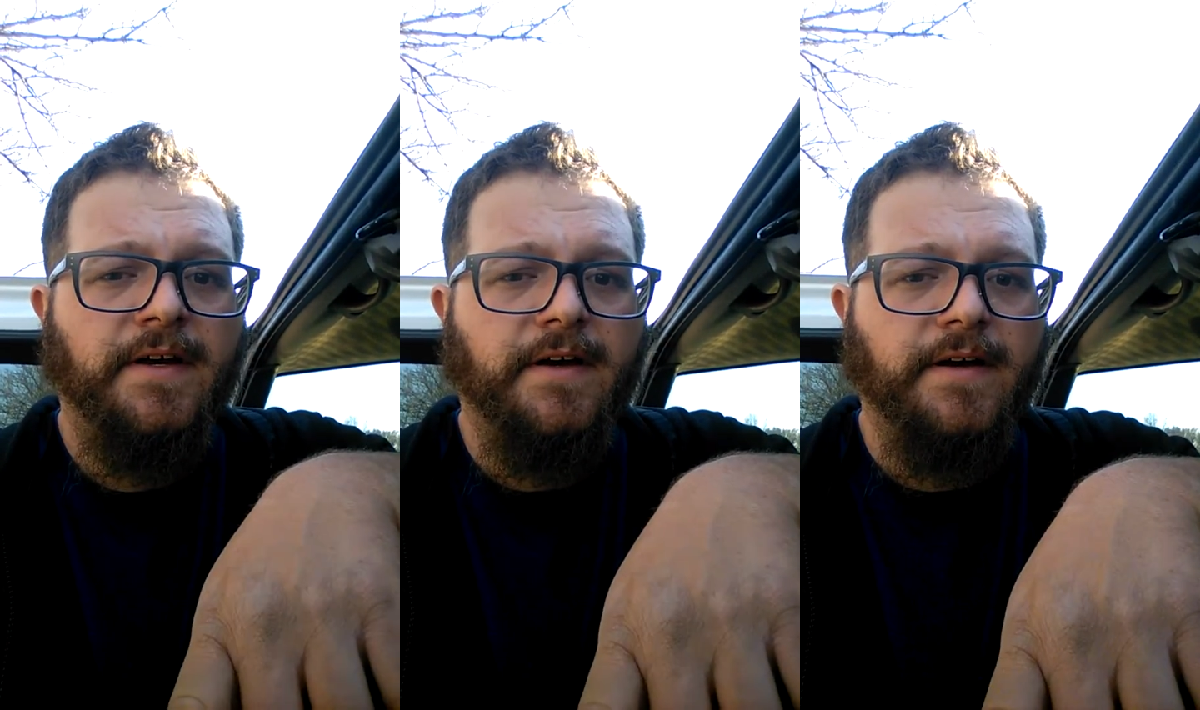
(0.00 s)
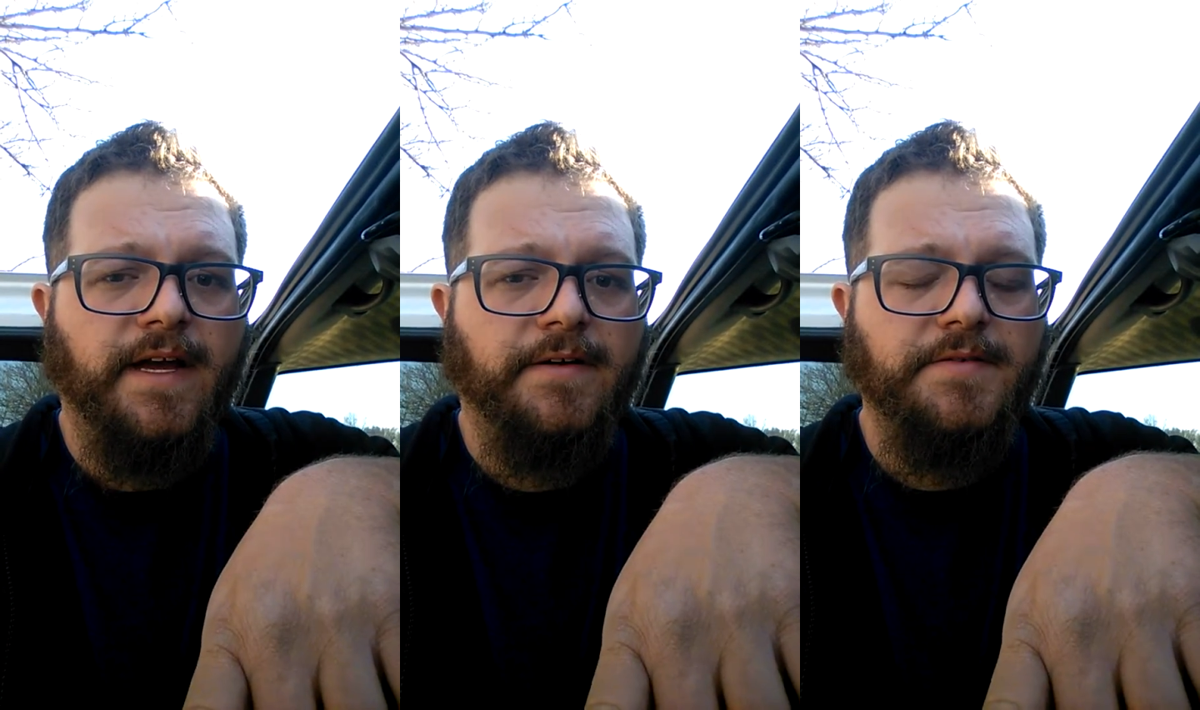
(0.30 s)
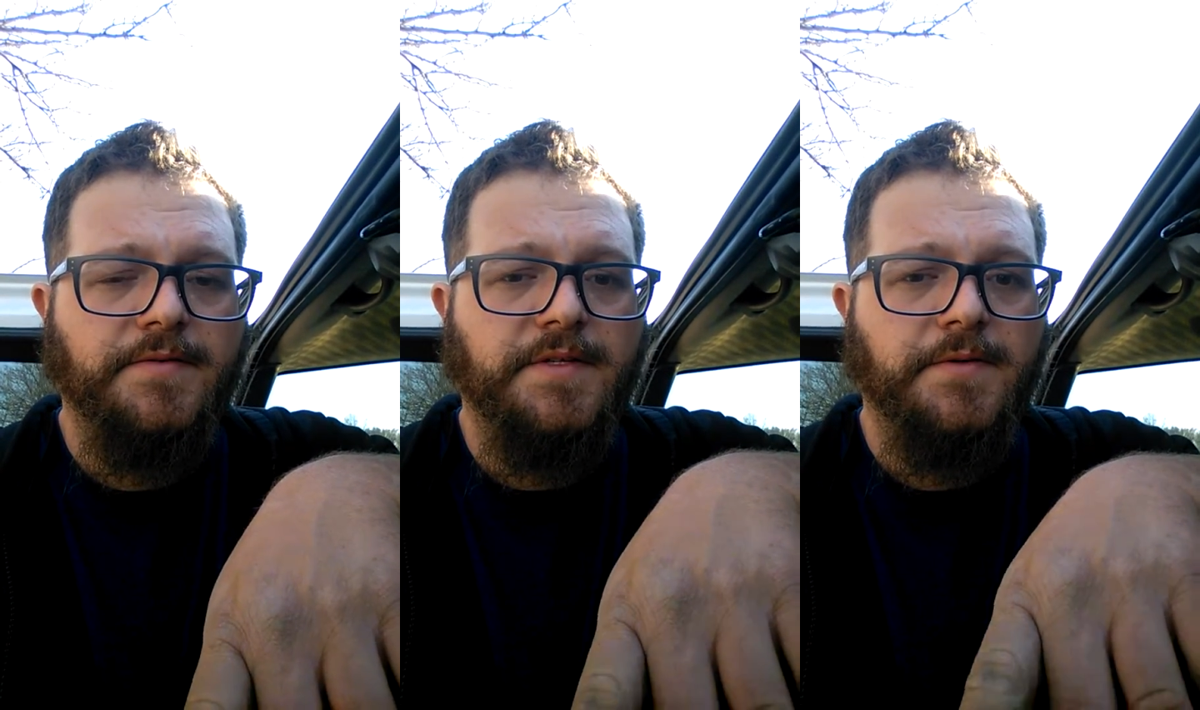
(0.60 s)
on how
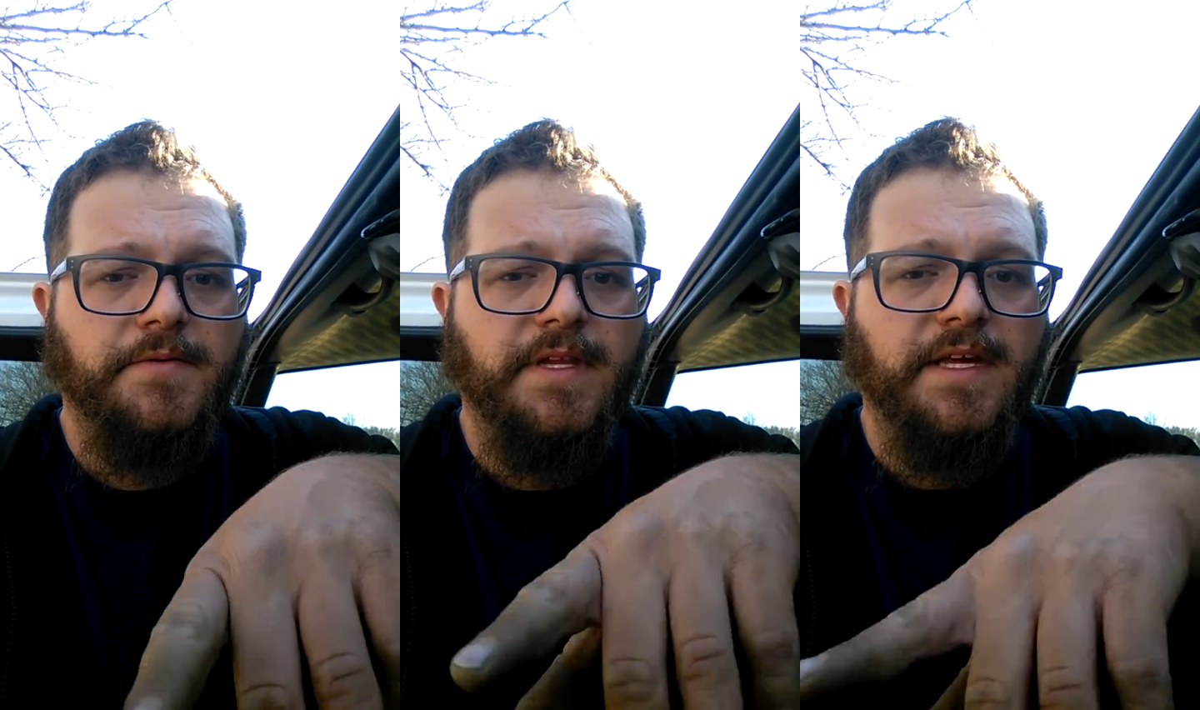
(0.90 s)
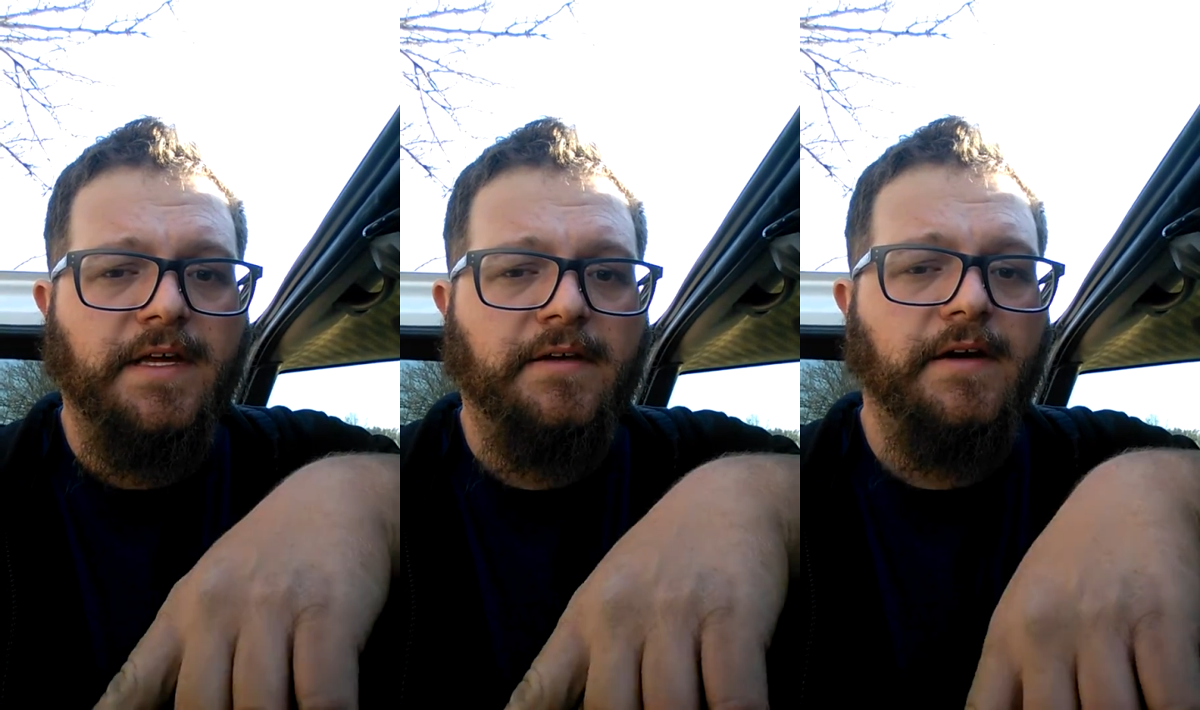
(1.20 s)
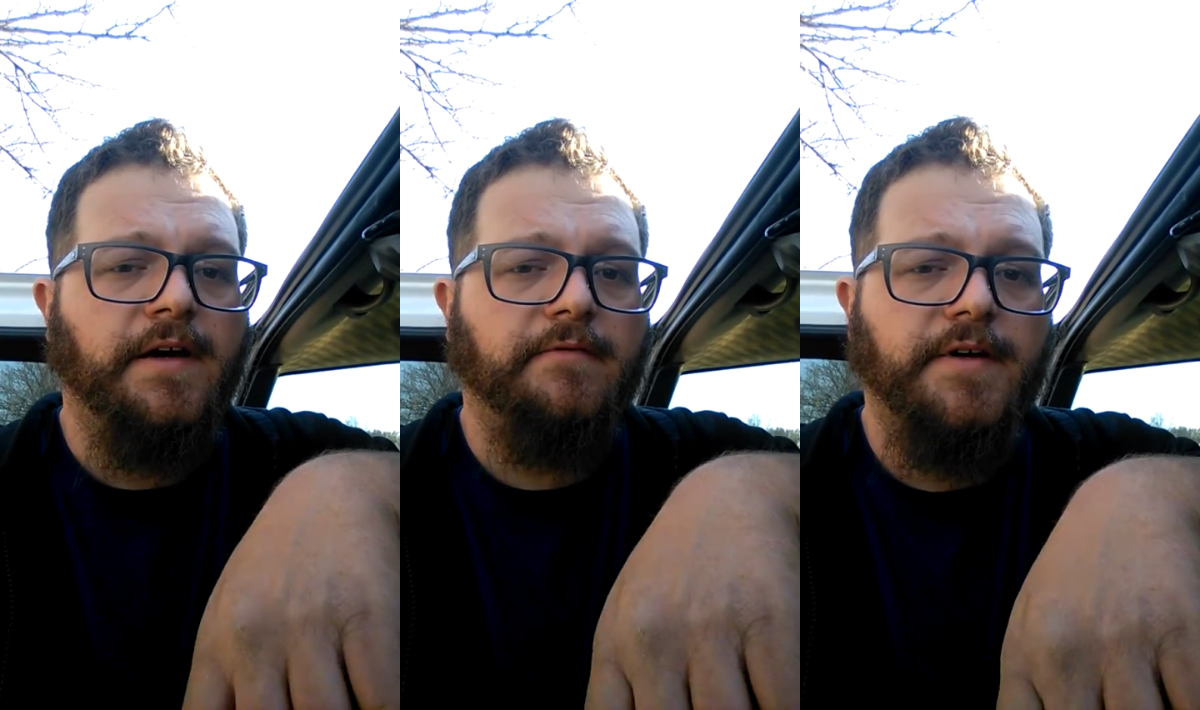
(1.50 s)
to do the
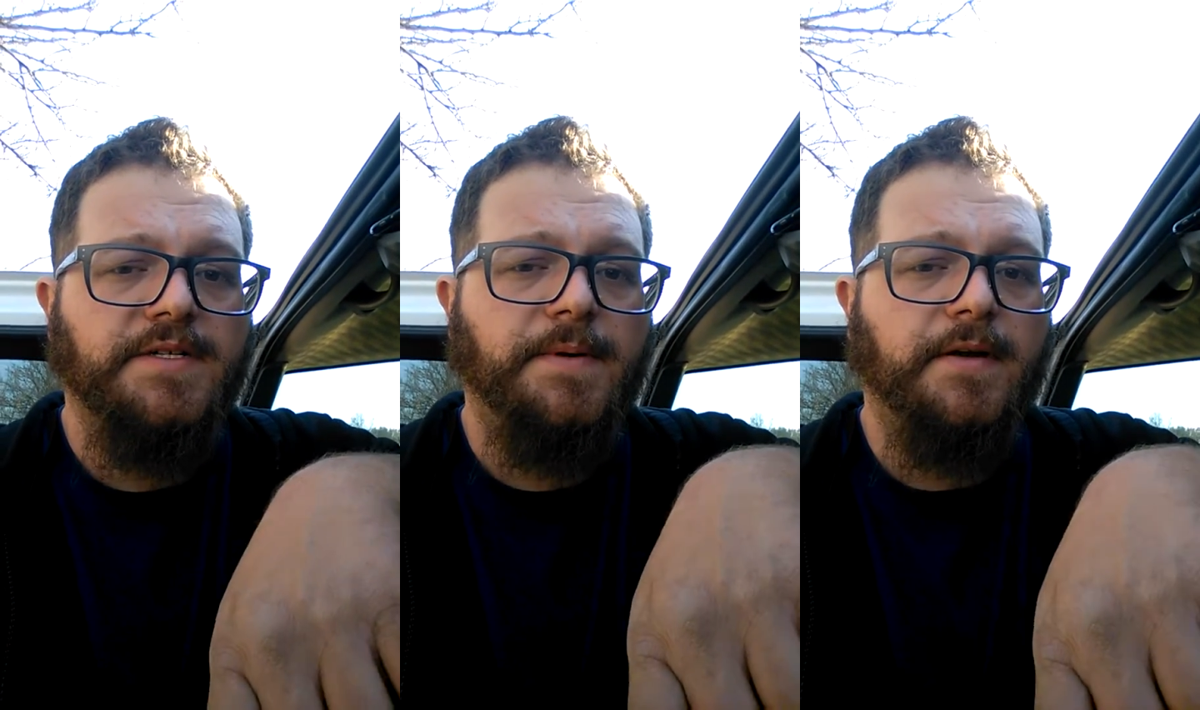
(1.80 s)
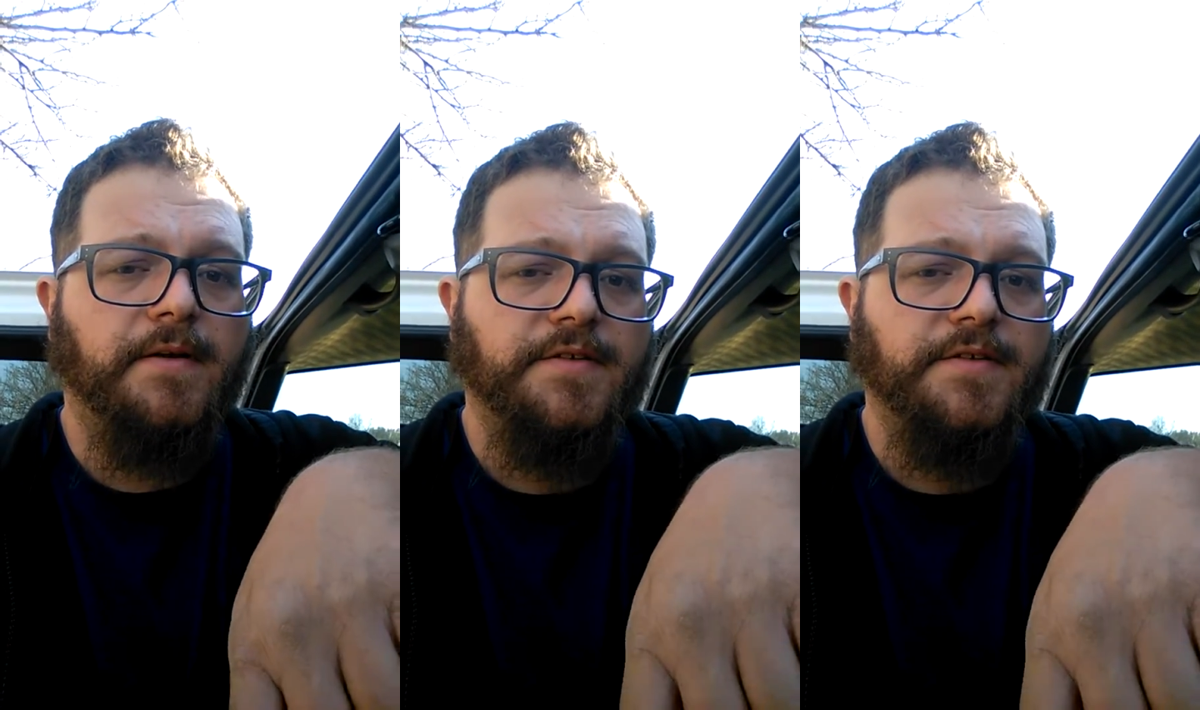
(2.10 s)
rear speaker